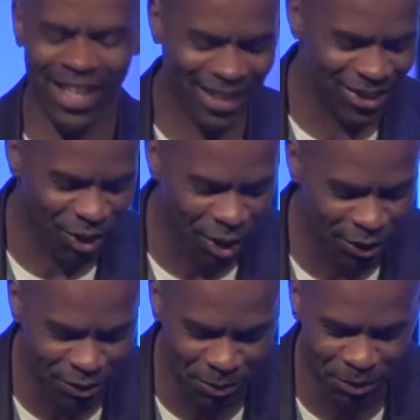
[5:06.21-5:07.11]
That is
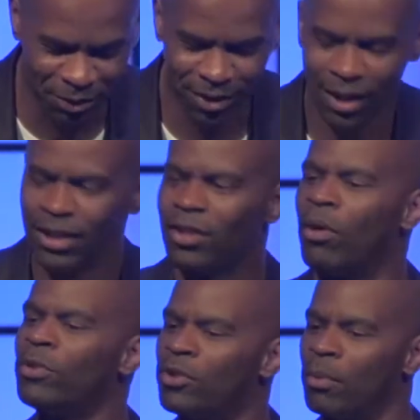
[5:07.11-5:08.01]
awesome, dude. So
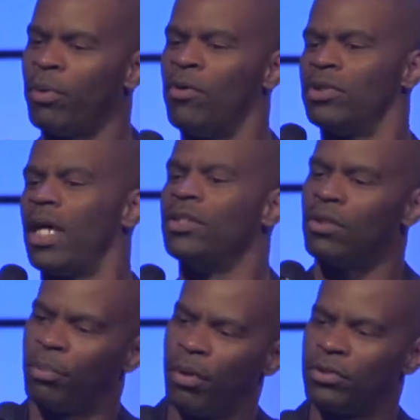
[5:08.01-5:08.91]
what was your approach?
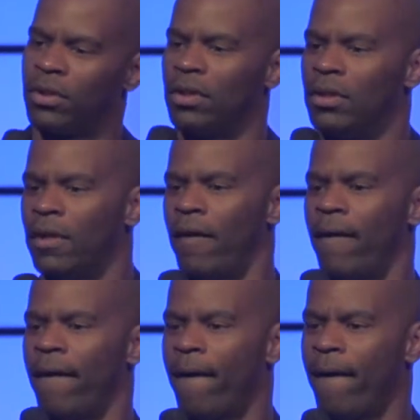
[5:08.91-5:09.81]
How'd you approach her?
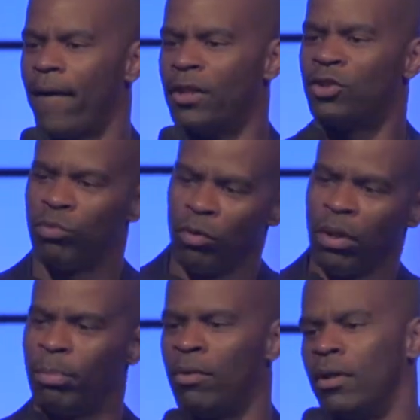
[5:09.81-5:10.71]
How'd you
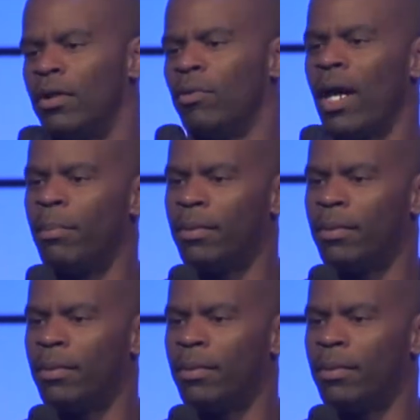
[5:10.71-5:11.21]
roll up on her? What